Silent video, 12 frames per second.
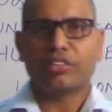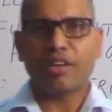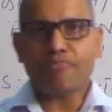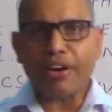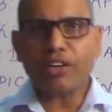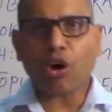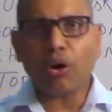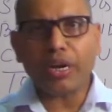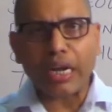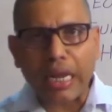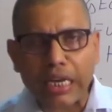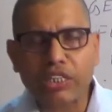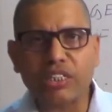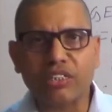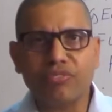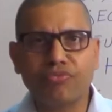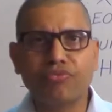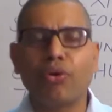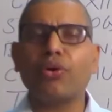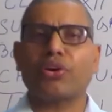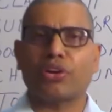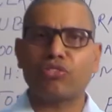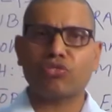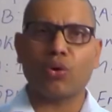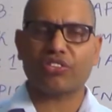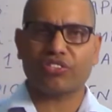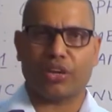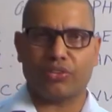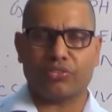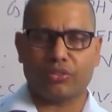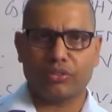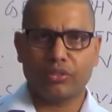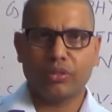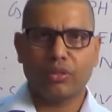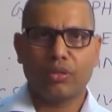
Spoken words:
depend on nature for resources